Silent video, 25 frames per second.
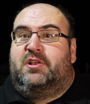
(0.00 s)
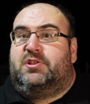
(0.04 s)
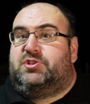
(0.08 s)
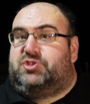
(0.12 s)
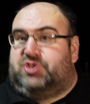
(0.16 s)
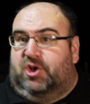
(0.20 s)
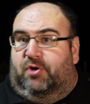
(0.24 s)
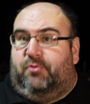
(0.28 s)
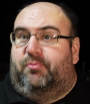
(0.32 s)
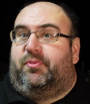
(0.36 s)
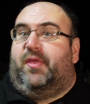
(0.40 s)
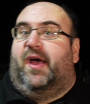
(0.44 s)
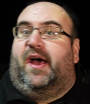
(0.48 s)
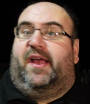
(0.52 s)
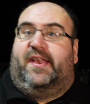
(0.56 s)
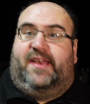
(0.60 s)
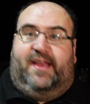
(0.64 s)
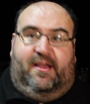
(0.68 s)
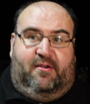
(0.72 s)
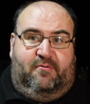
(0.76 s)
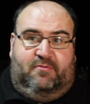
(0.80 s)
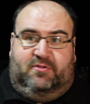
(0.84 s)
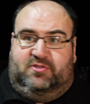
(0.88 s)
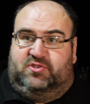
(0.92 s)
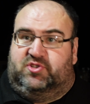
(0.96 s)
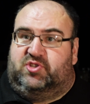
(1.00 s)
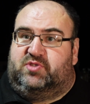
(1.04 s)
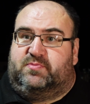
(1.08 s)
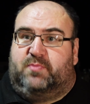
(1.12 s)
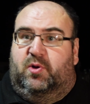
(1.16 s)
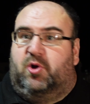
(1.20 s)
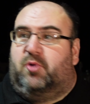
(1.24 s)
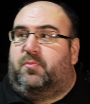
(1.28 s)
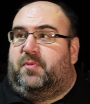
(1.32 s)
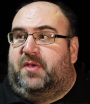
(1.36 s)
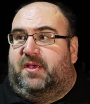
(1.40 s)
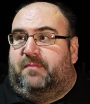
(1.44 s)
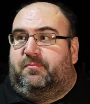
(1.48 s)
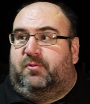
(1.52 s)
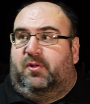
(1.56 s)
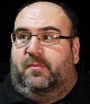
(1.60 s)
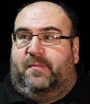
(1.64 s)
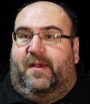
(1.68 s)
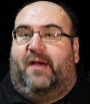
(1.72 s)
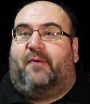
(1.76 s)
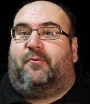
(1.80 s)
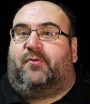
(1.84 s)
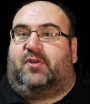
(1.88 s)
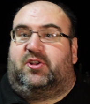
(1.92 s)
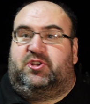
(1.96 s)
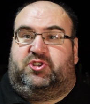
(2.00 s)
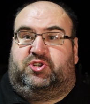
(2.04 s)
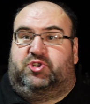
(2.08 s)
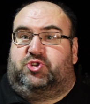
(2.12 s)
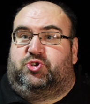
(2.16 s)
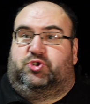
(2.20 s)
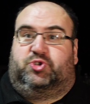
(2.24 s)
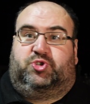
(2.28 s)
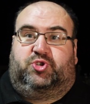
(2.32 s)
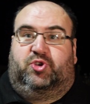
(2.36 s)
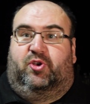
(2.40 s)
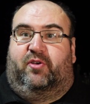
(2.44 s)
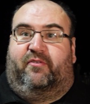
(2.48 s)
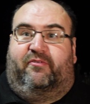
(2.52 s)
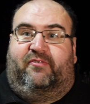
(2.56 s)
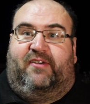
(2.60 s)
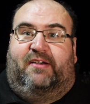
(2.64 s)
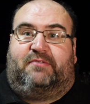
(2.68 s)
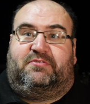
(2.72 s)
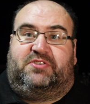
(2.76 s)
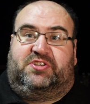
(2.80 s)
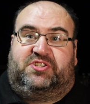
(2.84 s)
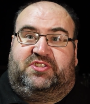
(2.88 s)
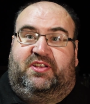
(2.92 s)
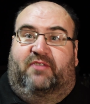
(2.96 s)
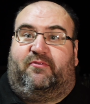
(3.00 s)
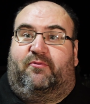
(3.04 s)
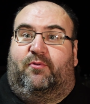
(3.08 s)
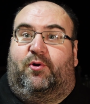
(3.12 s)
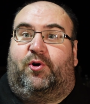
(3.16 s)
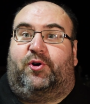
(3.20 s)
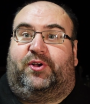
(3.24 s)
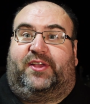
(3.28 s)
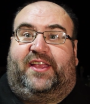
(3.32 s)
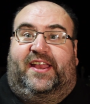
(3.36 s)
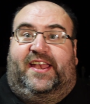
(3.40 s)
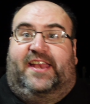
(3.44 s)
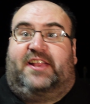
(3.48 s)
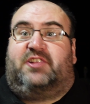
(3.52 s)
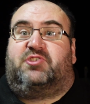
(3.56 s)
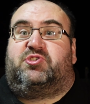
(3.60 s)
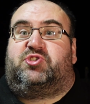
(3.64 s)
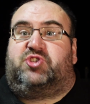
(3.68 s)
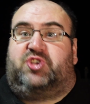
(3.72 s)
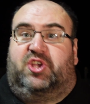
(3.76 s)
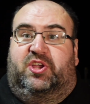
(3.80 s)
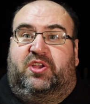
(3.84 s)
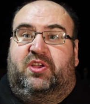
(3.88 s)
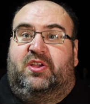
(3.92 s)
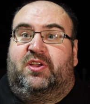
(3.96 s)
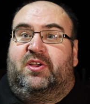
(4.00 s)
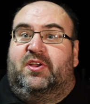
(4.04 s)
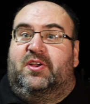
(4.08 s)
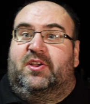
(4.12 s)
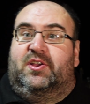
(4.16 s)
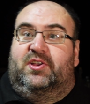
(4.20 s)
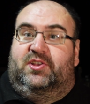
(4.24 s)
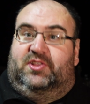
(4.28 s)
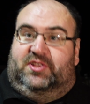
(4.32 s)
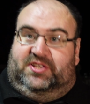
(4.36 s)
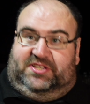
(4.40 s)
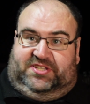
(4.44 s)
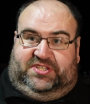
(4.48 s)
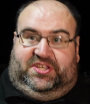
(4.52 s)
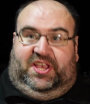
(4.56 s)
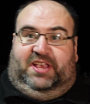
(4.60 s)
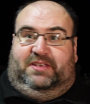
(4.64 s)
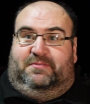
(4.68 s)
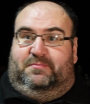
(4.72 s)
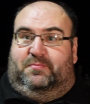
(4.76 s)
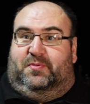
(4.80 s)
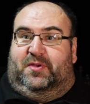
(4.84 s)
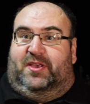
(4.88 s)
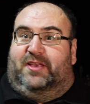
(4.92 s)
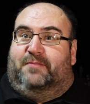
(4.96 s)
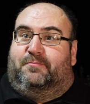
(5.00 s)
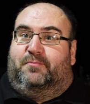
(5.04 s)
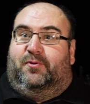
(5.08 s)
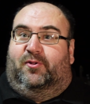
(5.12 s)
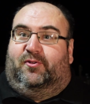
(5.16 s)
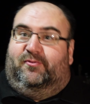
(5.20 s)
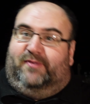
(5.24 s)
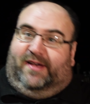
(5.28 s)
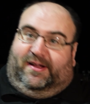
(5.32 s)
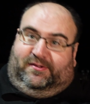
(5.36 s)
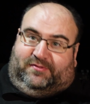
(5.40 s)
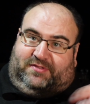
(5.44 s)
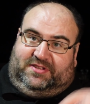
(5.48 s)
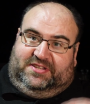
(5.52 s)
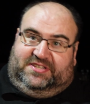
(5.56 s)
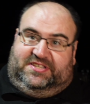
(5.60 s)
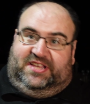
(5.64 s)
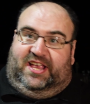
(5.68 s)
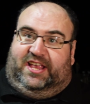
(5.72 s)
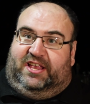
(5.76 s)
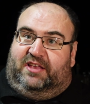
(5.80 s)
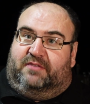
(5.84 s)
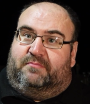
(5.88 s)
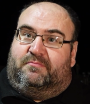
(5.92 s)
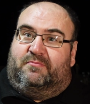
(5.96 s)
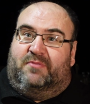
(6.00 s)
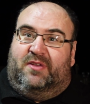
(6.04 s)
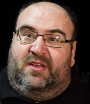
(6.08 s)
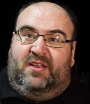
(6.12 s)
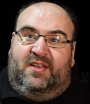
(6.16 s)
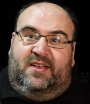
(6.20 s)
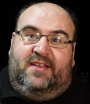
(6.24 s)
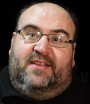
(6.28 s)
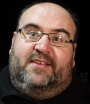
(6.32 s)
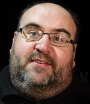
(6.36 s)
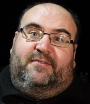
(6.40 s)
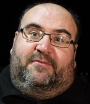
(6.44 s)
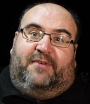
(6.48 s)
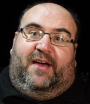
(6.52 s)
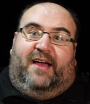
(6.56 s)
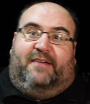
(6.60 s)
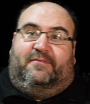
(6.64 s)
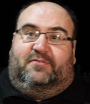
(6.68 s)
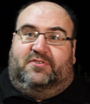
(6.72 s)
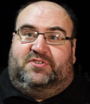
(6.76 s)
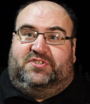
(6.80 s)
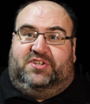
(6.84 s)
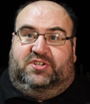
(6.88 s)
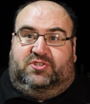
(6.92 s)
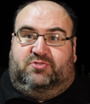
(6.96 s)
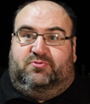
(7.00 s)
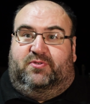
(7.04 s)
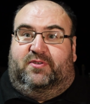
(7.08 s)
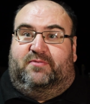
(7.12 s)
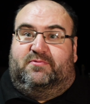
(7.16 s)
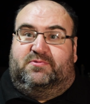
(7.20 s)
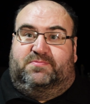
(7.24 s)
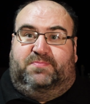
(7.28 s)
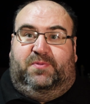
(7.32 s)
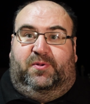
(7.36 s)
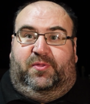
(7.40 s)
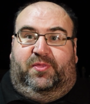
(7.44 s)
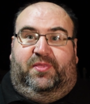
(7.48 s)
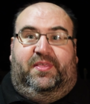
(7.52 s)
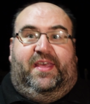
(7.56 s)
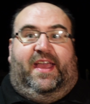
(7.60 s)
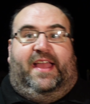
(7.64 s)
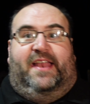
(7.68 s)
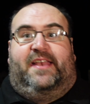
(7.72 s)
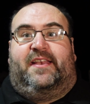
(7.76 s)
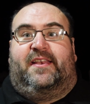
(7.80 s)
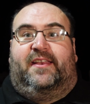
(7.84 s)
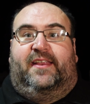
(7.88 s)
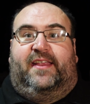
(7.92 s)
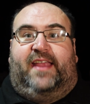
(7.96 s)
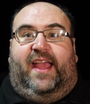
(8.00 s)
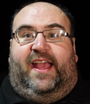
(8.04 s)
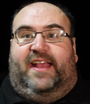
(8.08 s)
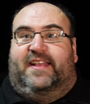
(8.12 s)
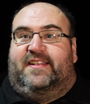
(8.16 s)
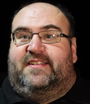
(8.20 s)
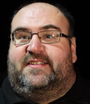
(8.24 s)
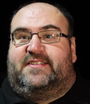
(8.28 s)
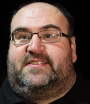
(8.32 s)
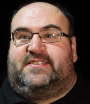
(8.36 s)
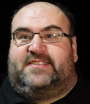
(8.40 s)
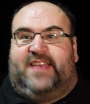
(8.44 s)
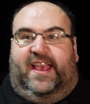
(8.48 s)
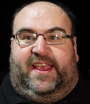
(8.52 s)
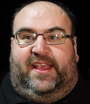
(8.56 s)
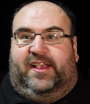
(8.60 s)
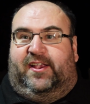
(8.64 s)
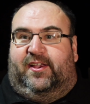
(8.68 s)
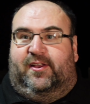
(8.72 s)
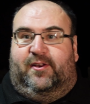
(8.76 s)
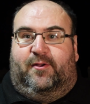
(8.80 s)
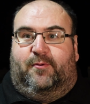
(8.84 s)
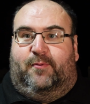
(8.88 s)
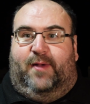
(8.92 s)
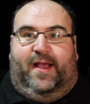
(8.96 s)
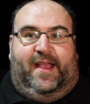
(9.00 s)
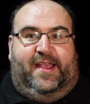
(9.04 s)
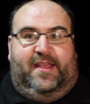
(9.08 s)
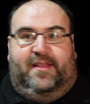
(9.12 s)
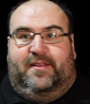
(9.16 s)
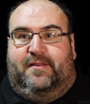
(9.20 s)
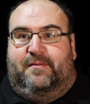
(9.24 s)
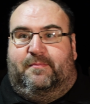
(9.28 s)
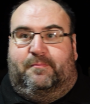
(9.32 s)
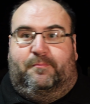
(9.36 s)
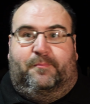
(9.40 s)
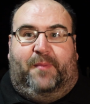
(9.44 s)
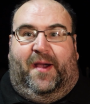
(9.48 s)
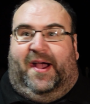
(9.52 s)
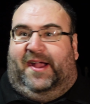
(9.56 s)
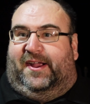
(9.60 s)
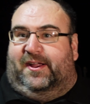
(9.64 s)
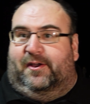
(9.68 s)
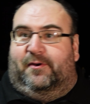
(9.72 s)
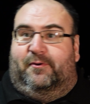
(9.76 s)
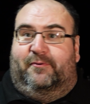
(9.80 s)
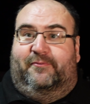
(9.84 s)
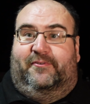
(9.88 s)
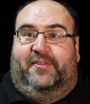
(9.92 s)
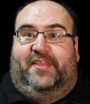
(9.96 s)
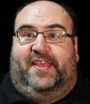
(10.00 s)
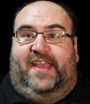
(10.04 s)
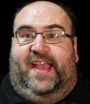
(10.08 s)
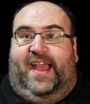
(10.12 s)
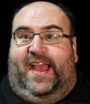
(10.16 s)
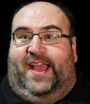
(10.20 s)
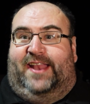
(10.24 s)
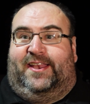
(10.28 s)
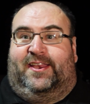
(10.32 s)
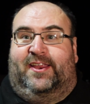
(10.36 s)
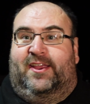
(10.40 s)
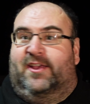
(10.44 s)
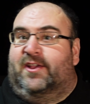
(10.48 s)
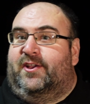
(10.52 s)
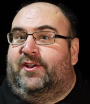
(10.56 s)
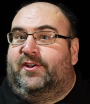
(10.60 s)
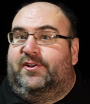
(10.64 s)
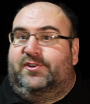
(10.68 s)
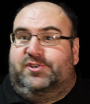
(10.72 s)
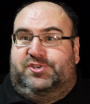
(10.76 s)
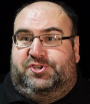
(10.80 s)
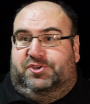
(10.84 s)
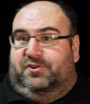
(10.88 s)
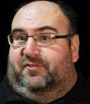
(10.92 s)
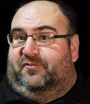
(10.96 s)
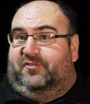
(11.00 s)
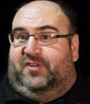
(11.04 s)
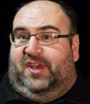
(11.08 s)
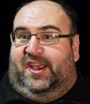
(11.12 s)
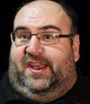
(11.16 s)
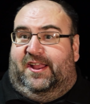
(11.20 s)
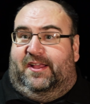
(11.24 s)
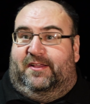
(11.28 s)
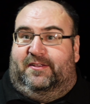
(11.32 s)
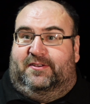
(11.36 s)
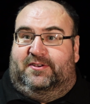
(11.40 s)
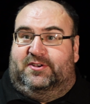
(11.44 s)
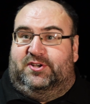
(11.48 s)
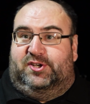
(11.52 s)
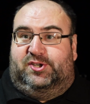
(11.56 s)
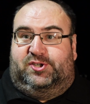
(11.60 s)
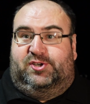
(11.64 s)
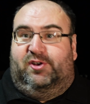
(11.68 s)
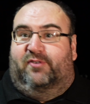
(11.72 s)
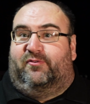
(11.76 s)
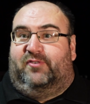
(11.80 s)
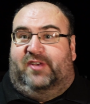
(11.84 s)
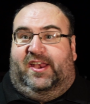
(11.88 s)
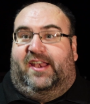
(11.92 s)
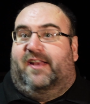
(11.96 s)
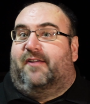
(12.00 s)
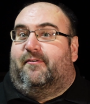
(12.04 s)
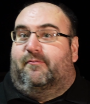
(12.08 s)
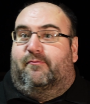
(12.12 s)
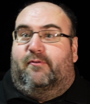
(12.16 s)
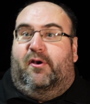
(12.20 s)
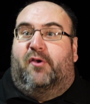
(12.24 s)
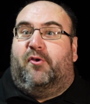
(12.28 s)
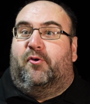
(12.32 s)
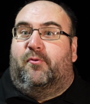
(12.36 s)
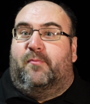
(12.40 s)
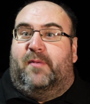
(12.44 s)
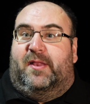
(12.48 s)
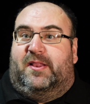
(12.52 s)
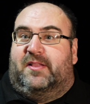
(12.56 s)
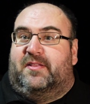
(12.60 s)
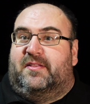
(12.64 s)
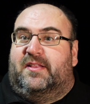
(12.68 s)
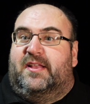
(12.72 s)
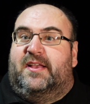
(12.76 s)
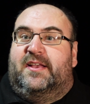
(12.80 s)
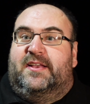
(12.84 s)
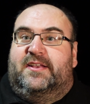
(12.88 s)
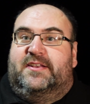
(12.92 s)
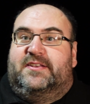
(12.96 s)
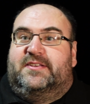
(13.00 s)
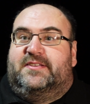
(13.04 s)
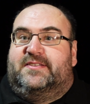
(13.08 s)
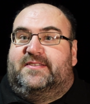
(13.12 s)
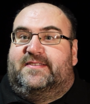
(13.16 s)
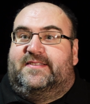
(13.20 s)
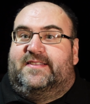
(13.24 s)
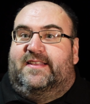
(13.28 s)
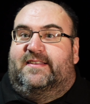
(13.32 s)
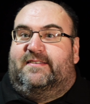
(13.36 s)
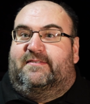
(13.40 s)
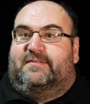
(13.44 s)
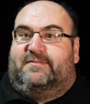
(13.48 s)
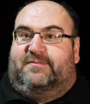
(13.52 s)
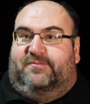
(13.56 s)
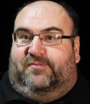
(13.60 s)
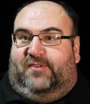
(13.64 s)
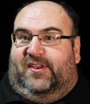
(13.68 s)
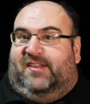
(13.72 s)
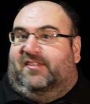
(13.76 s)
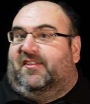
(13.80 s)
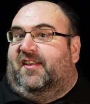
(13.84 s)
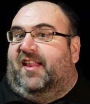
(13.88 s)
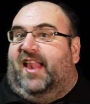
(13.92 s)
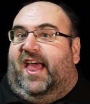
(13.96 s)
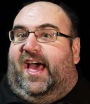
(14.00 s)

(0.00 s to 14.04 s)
tone that down once there's more people about, because you just sort of found yourself walking into the same people around the same 5 or 6 rooms, but then getting taken away and bag over the head, shoved in a room, and feeling